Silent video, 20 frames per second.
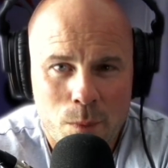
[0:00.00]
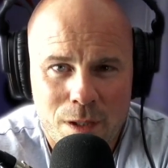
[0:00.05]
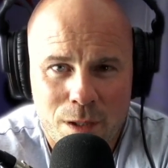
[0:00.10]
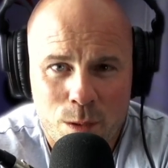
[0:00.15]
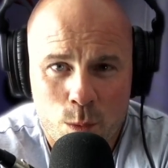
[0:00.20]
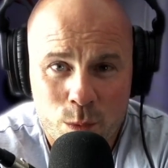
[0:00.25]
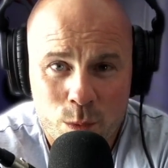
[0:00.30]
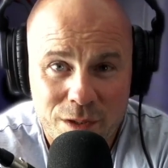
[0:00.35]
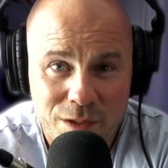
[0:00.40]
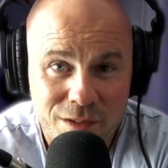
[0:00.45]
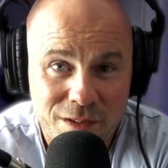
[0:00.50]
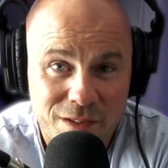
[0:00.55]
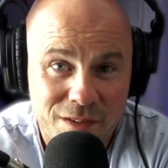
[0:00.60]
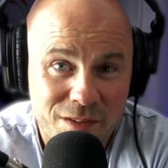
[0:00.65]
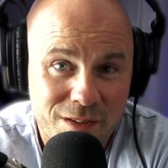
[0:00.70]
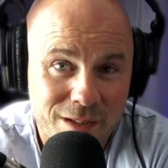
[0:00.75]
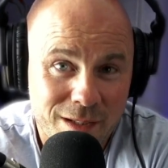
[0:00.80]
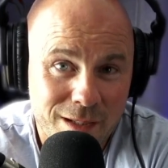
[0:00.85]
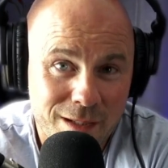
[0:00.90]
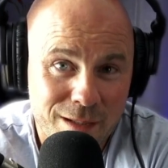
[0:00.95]
I want you to
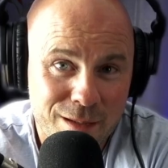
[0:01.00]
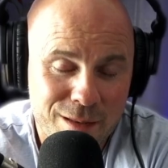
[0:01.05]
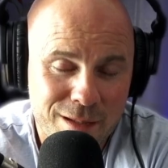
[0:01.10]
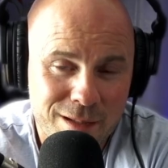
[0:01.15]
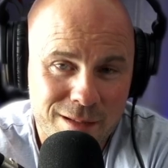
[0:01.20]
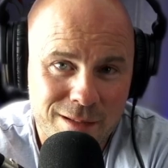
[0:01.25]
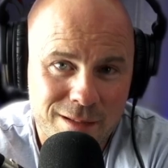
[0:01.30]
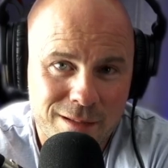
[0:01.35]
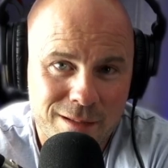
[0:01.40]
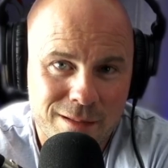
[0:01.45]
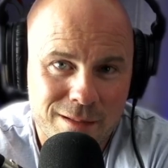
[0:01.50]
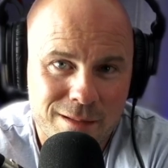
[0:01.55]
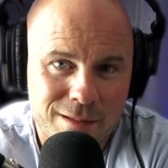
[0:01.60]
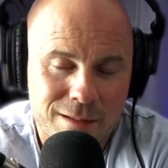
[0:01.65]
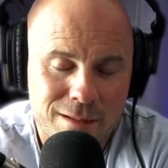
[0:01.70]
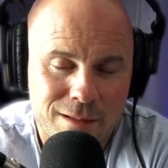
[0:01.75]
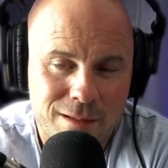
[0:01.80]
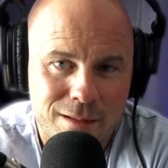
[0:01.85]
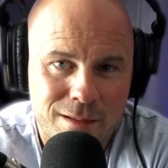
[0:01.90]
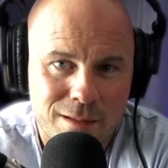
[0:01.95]
see that
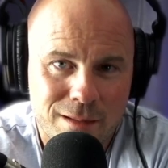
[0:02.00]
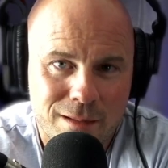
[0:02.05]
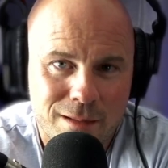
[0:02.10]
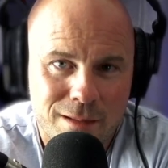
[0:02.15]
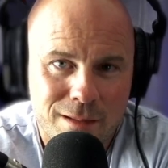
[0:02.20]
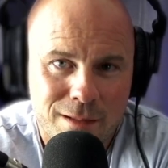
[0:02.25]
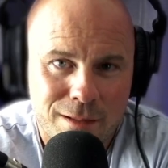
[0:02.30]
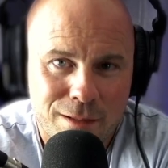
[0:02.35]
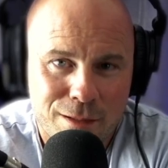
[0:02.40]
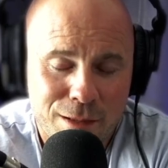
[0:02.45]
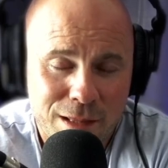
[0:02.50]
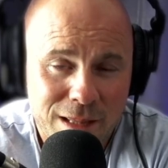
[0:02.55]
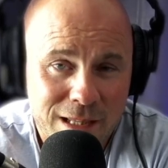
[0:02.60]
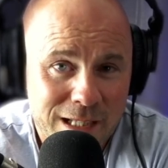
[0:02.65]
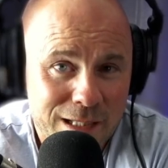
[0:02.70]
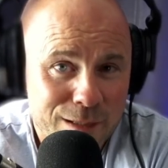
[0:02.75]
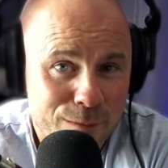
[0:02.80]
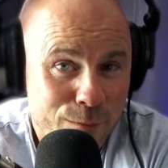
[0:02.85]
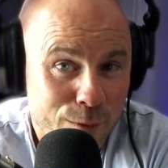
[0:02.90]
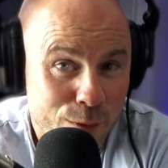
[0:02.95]

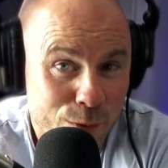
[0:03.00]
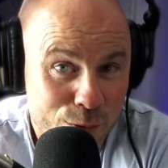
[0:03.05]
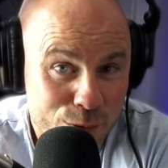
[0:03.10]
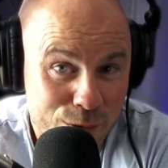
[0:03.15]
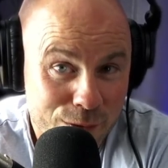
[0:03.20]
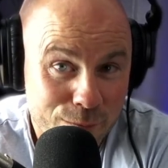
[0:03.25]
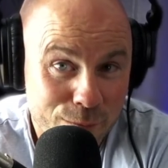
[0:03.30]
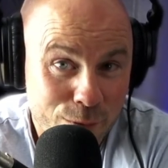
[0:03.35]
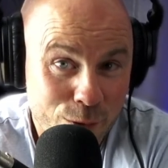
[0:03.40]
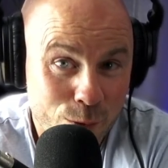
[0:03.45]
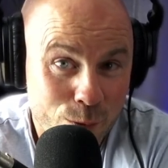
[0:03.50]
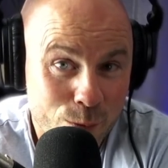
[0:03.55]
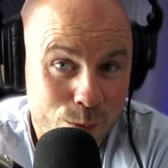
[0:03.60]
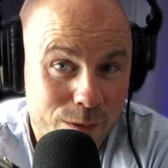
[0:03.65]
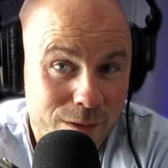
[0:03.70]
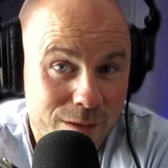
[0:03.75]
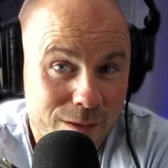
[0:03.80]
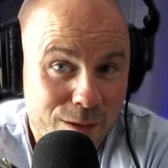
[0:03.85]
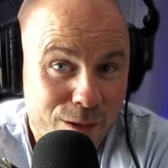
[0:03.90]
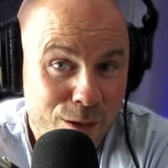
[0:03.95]
that version of
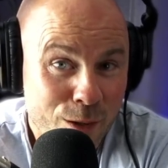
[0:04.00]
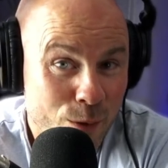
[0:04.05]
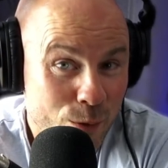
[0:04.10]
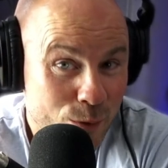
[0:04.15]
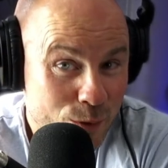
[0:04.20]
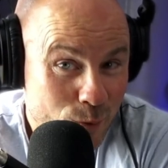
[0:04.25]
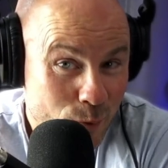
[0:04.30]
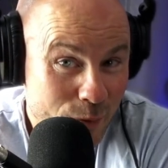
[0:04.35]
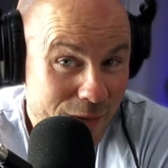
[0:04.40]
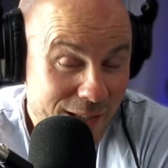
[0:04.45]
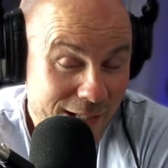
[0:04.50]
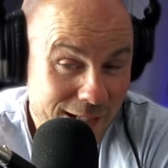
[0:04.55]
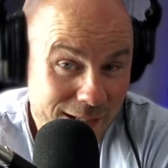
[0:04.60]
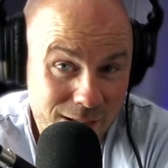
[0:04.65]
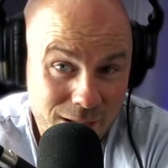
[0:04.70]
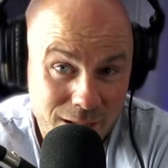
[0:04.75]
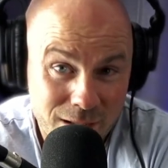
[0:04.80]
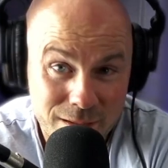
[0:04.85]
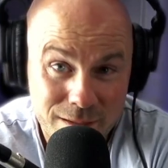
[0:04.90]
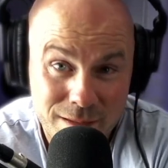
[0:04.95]
you goes with their
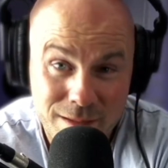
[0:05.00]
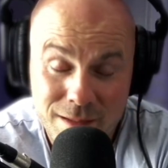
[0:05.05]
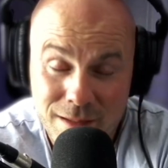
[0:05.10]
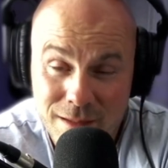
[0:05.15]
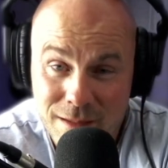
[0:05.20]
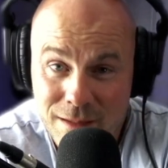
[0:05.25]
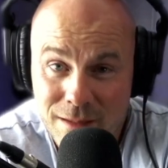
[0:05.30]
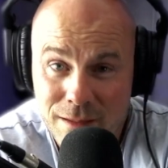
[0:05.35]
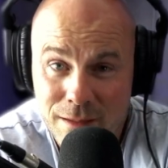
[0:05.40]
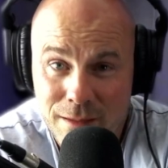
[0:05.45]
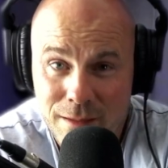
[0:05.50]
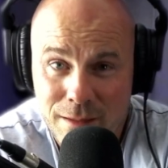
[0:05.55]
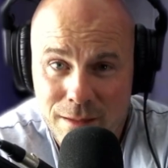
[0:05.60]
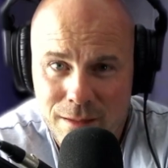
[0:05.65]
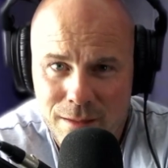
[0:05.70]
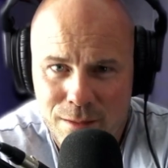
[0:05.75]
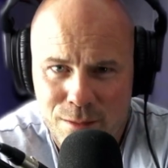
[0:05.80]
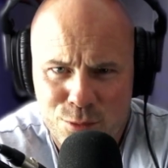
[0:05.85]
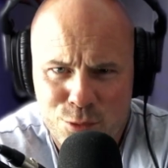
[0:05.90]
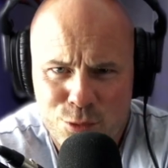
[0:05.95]
gut,
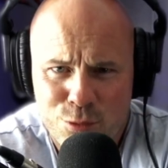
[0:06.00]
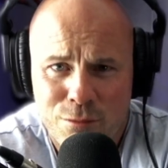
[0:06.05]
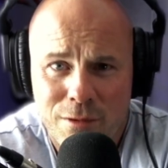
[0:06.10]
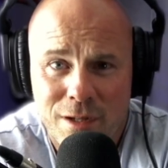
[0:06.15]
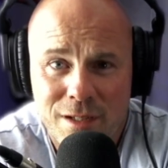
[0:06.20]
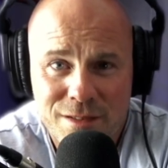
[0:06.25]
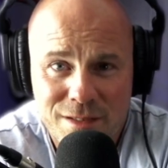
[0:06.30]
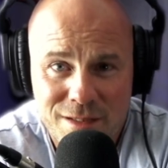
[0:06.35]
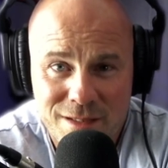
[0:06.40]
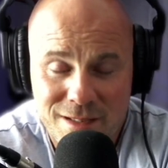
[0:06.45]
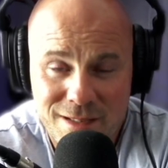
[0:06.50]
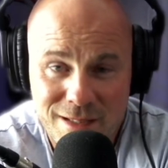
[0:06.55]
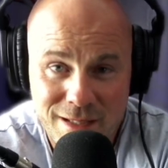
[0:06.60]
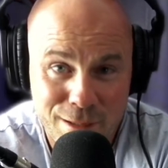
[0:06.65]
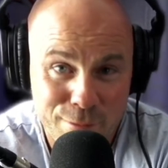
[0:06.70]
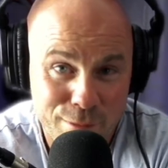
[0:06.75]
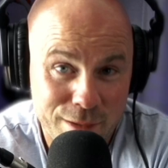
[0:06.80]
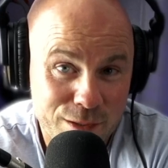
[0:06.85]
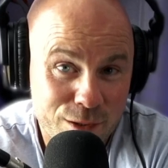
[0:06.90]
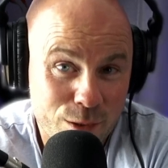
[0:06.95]
trusts
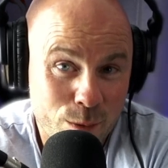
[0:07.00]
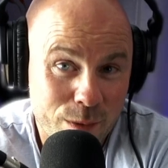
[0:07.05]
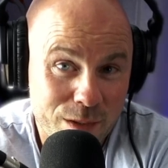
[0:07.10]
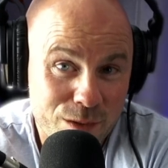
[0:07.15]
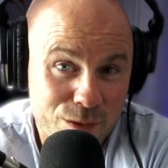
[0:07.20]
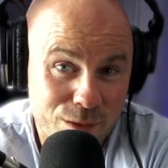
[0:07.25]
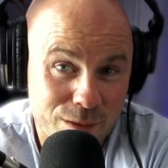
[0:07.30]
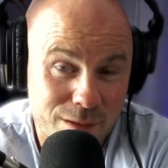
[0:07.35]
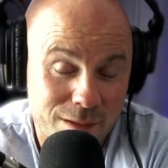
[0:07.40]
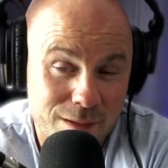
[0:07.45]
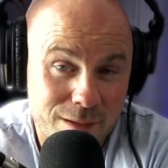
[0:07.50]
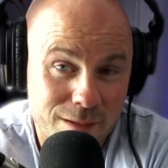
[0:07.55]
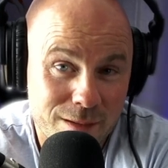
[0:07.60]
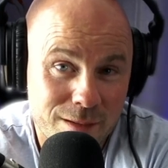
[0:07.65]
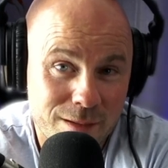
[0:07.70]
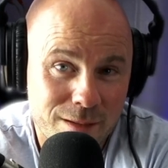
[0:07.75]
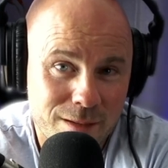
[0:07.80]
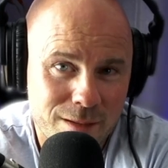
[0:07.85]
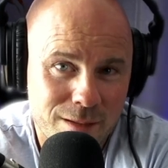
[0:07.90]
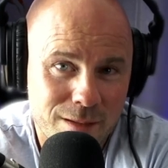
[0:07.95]
their intuition,
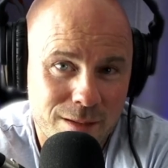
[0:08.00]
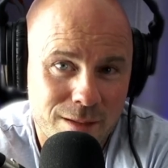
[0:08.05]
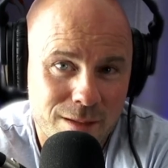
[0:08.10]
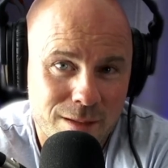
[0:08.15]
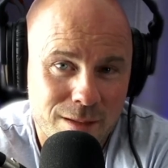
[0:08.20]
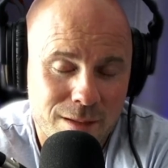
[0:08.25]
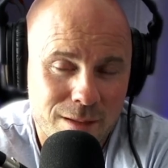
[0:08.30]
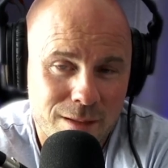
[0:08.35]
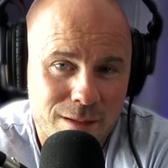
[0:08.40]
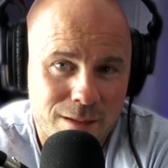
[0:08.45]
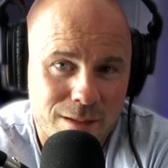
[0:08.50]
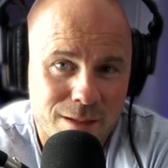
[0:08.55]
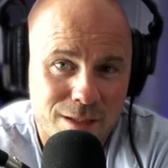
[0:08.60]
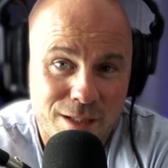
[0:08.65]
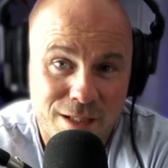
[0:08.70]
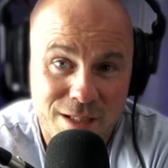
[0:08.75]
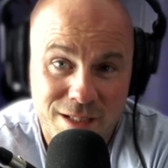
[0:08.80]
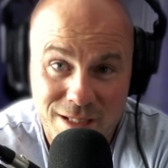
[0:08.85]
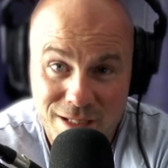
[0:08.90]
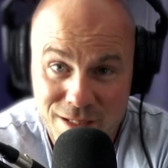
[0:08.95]

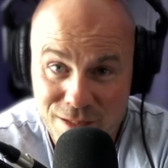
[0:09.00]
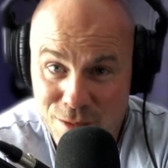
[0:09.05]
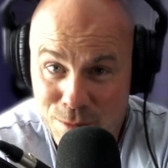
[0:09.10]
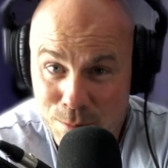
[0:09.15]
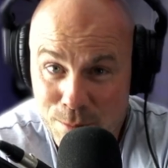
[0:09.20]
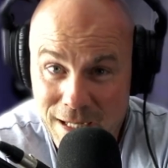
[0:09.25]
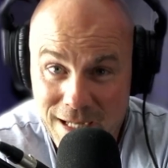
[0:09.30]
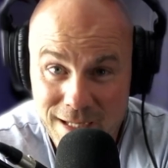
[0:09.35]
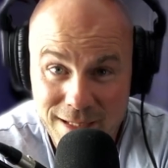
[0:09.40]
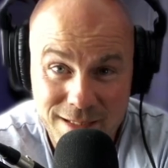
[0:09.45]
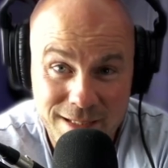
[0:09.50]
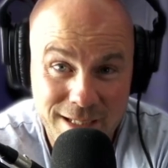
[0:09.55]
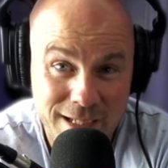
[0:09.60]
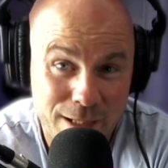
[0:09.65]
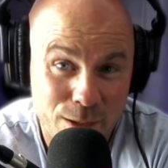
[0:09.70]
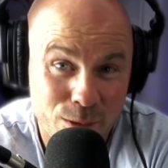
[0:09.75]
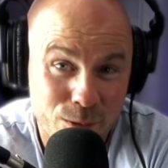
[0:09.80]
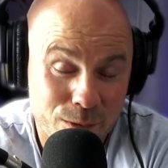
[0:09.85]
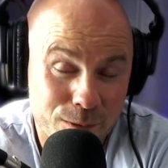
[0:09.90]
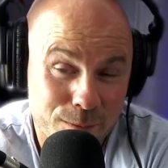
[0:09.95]
doesn't back
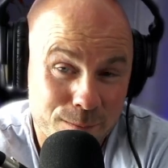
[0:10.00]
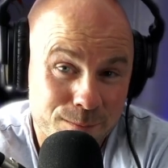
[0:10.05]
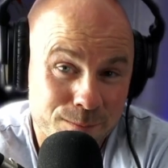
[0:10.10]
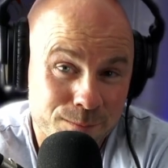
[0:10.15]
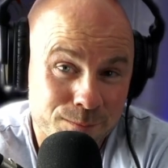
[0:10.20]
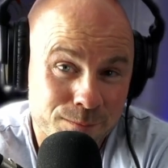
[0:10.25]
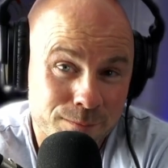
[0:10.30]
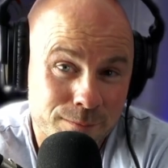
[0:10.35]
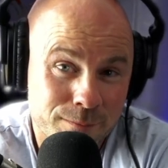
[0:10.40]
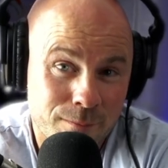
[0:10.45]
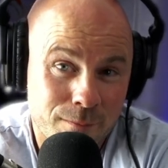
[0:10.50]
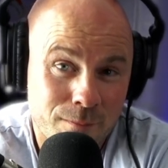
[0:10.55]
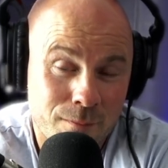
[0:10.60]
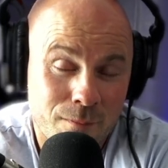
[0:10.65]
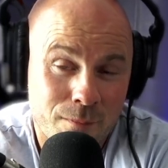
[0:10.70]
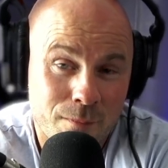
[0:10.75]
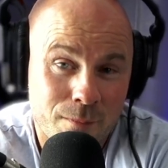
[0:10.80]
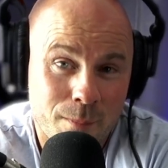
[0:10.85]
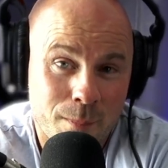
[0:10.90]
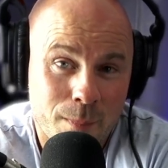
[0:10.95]
down.
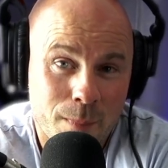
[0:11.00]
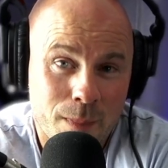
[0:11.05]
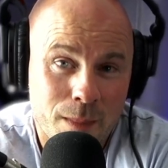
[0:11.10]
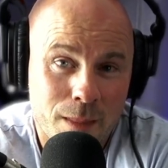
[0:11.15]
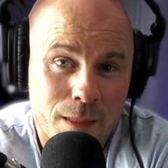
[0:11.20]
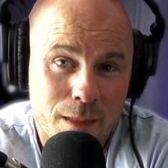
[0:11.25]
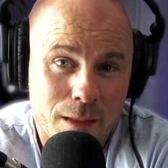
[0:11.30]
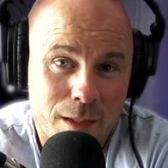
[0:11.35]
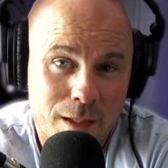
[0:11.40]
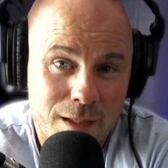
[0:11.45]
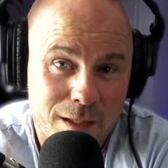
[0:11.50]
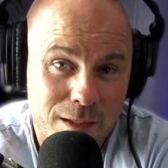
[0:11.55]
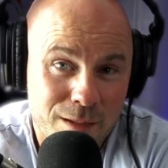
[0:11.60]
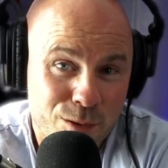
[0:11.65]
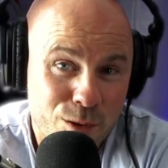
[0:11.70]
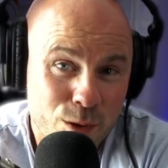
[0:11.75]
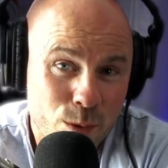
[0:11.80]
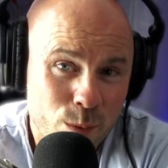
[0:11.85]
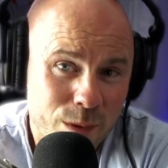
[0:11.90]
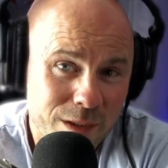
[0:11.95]
And in
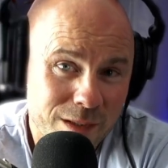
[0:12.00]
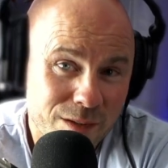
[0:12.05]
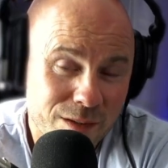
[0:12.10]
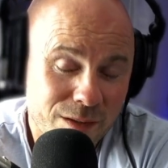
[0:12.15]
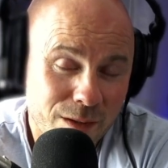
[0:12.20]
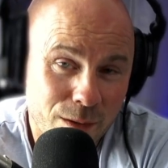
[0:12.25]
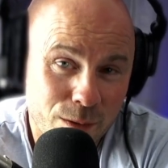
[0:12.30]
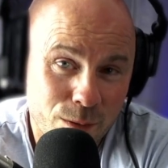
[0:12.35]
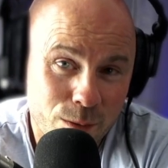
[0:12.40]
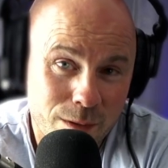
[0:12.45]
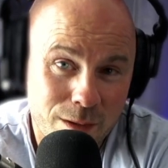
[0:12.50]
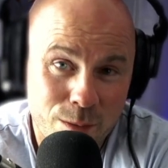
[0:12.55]
doing so, I